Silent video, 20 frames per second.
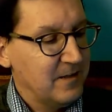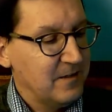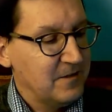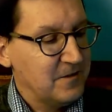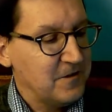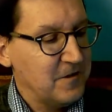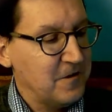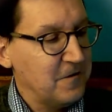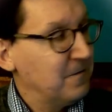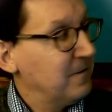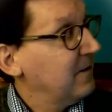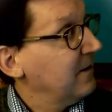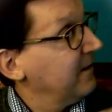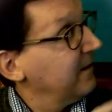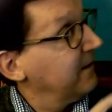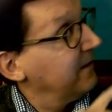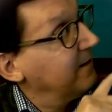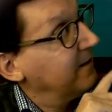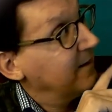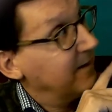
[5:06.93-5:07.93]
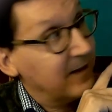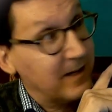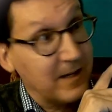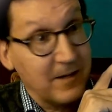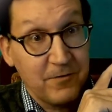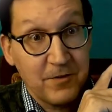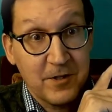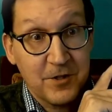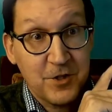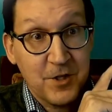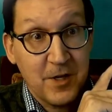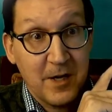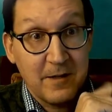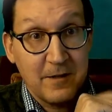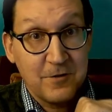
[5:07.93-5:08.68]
So give it a shot,